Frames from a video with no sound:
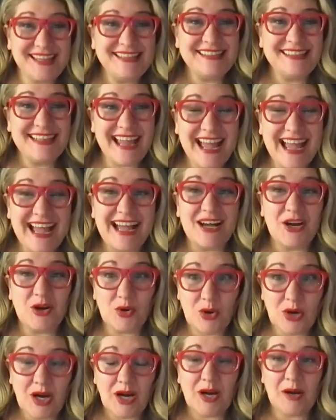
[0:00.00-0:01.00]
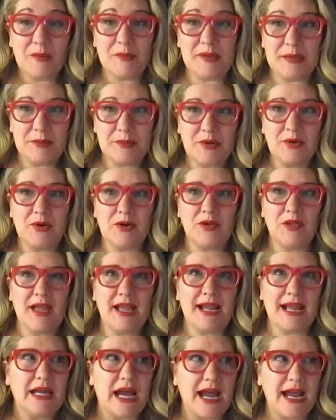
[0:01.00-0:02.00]
yeah, or people who are
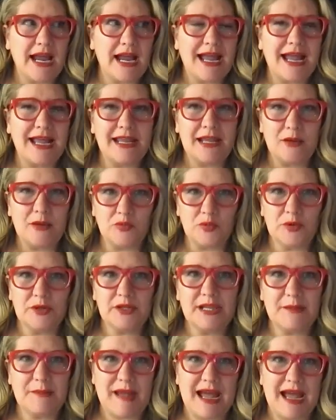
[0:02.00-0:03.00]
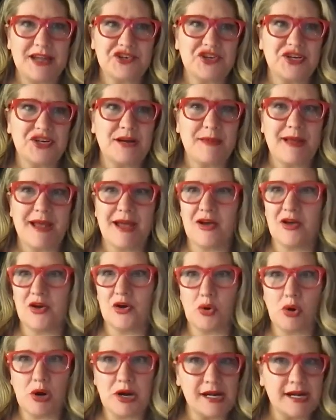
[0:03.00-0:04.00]
like, I am really passionate about
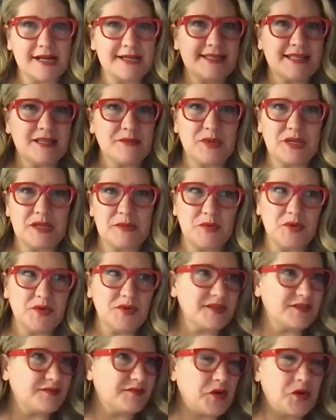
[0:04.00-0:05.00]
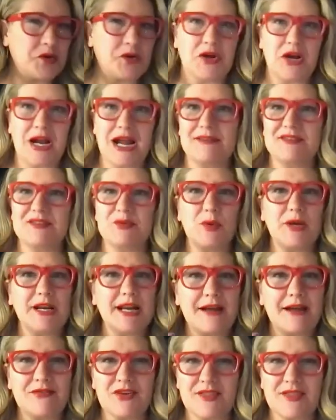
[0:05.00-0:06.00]
organizing people's photographs,
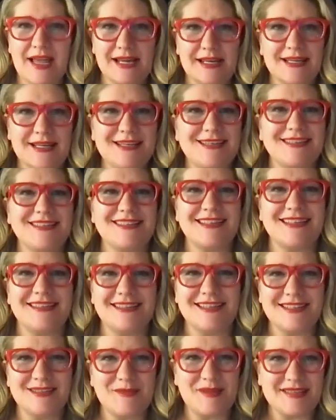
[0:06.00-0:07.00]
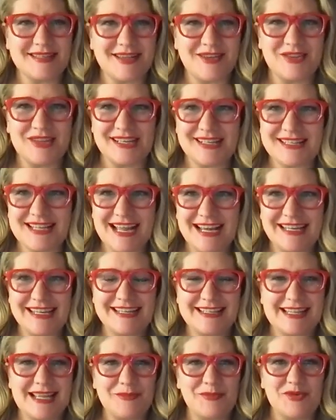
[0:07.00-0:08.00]
whatever that is. And these may sound like tiny
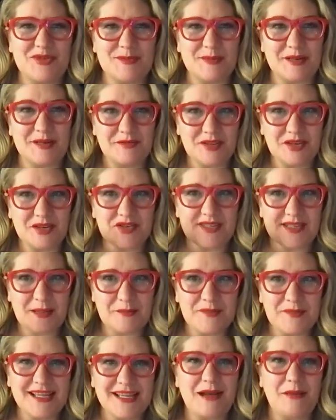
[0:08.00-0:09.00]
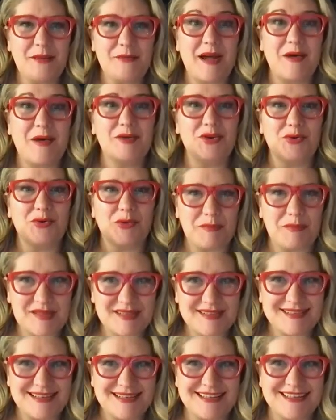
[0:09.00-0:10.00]
examples, but if there's something about your
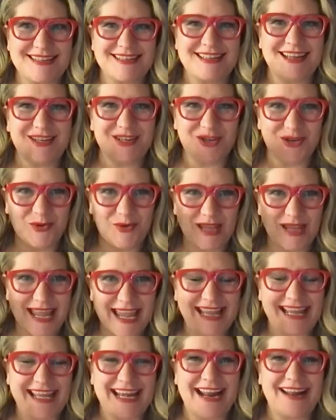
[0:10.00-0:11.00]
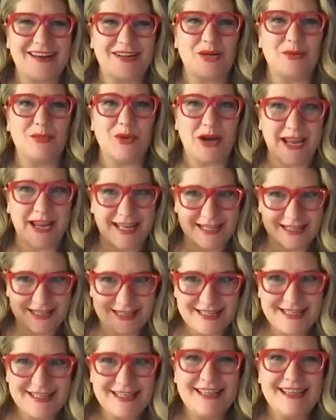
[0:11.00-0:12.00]
business that you can't get out of your brain,
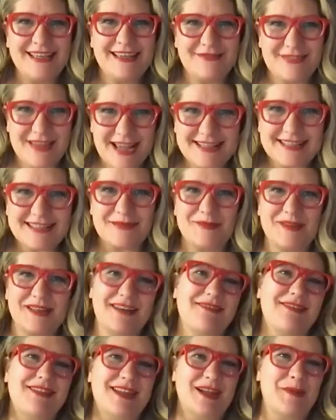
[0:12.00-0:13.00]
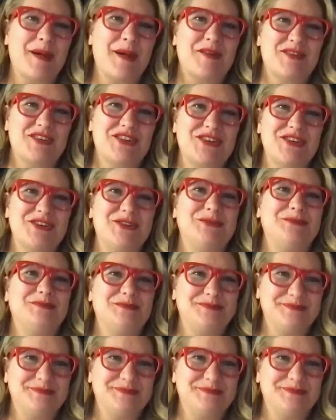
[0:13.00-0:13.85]
that's something to think about too.